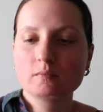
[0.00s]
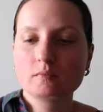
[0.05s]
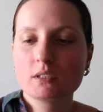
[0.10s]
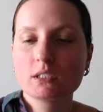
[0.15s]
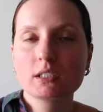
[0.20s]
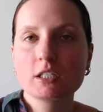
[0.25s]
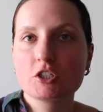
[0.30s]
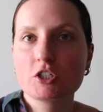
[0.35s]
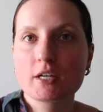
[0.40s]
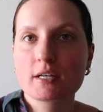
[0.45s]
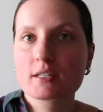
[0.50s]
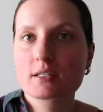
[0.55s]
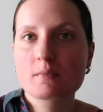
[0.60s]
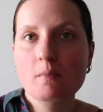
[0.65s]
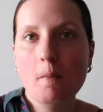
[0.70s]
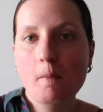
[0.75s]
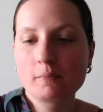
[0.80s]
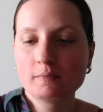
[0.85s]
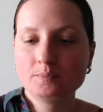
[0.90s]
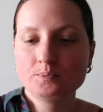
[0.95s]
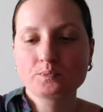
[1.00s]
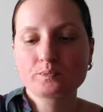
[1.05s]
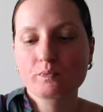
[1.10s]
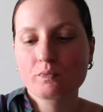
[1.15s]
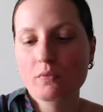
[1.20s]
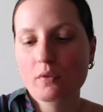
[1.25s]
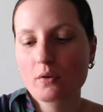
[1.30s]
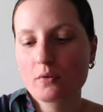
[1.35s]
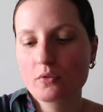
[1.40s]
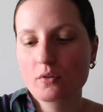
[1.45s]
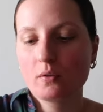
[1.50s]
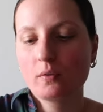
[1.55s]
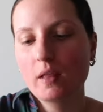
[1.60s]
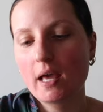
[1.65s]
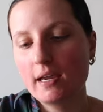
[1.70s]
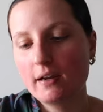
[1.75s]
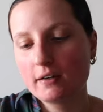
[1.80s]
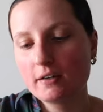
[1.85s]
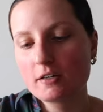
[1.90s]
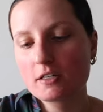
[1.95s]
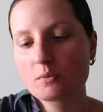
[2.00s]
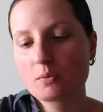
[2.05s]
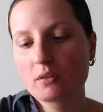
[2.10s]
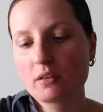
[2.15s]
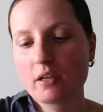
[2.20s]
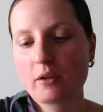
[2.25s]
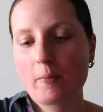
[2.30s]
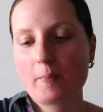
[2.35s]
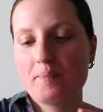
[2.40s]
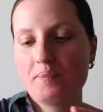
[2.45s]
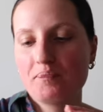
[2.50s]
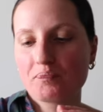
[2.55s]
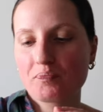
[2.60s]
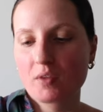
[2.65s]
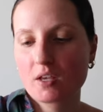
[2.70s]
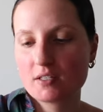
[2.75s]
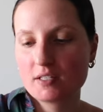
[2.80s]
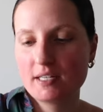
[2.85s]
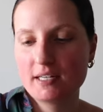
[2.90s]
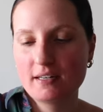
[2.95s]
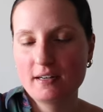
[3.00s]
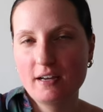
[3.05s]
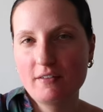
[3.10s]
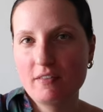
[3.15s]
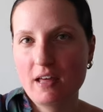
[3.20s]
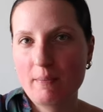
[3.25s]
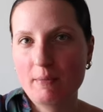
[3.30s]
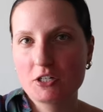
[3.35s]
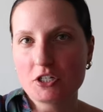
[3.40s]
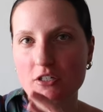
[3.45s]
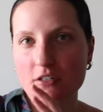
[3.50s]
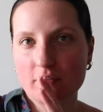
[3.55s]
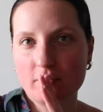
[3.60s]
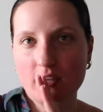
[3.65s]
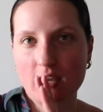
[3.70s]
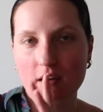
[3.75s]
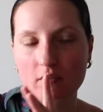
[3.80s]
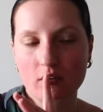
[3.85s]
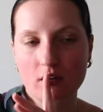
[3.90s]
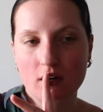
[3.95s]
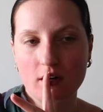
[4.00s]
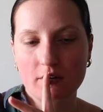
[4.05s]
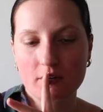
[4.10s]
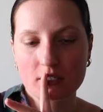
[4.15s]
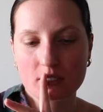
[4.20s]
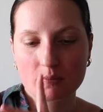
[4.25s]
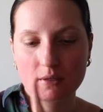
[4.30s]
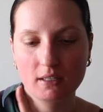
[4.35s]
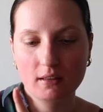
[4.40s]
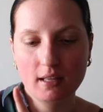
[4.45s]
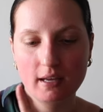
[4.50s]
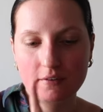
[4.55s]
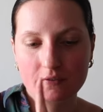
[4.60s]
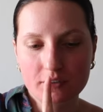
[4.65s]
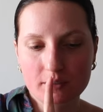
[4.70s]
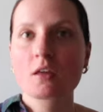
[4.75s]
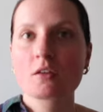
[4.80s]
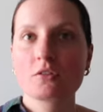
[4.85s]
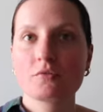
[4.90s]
Delicious. The layers with like, cause I didn't have that much of the avocado spread left.